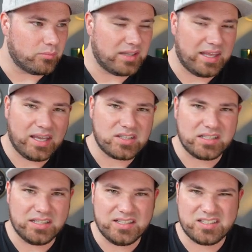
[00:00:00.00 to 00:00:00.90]
But
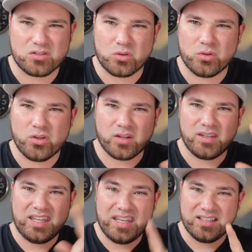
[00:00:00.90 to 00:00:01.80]
actually this is all
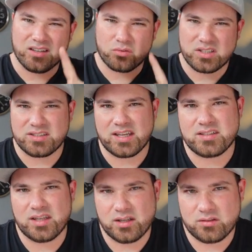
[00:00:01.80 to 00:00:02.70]
done in a rich
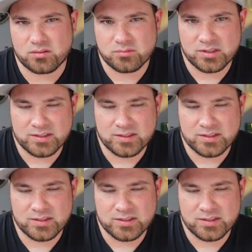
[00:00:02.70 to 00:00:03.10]
text editor.